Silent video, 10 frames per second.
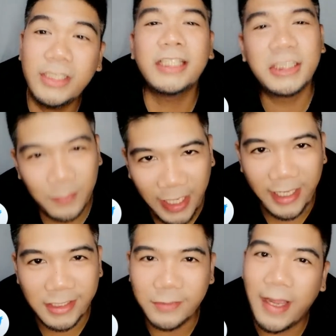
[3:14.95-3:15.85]
which
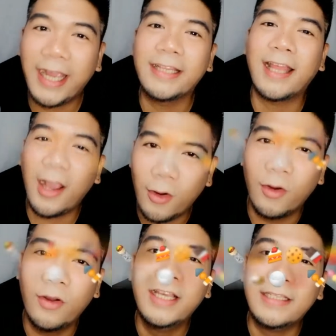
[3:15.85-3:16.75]
explains bakit
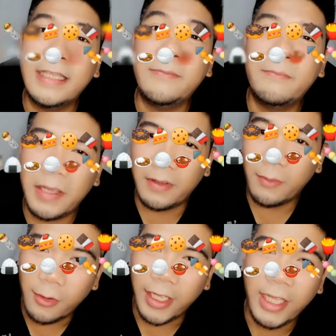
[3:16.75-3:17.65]
ako team baby
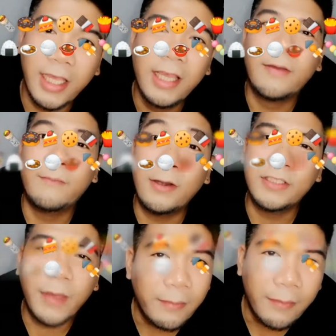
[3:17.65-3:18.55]
boy,
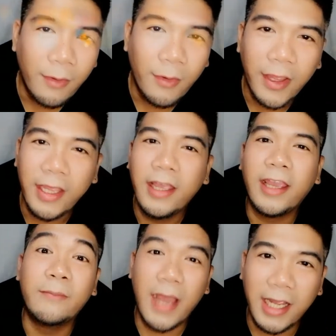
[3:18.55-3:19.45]
bouncing baby boy,
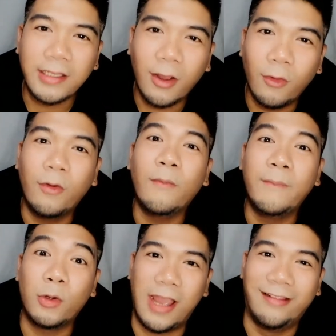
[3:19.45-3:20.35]
and bakit ako
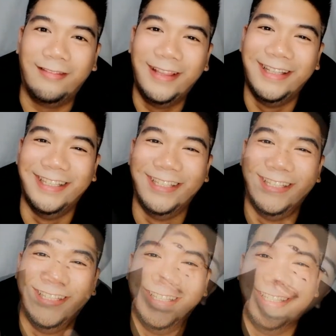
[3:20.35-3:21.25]
bilugan.
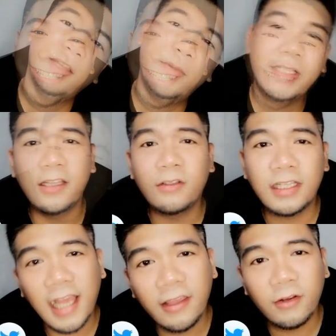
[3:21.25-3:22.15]
And kahit naman ganito
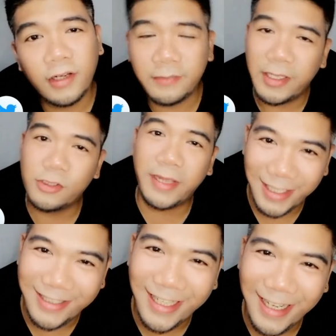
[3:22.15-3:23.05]
na tayo at medyo
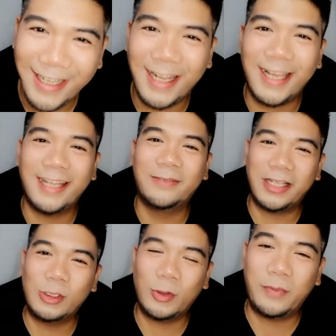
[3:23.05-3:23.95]
maitot na rin at
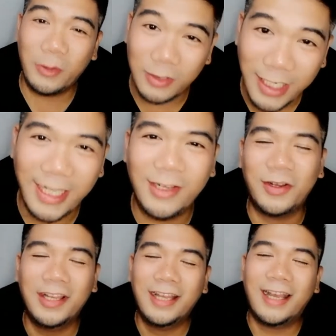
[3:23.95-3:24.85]
medyo bilog na rin,
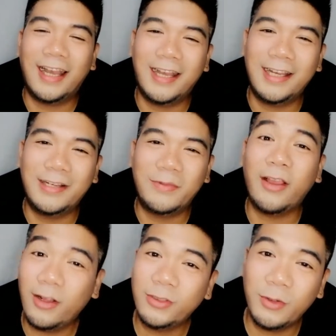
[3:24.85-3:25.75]
no? Um,
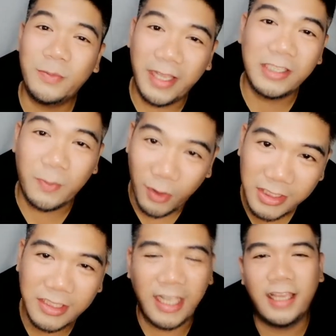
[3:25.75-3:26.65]
I also play
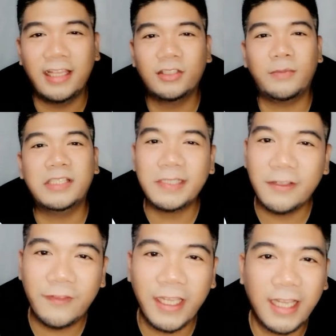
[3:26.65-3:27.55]
sports, and to be
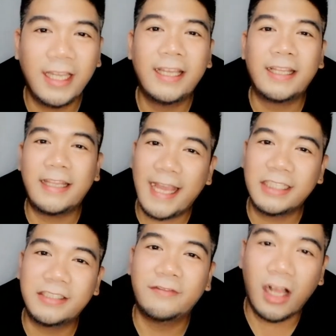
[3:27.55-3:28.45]
specific,
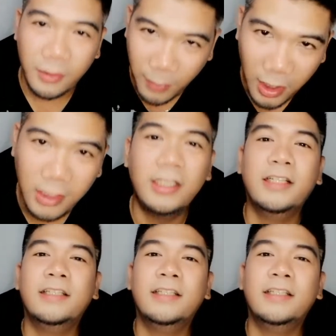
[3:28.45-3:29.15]
that's volleyball.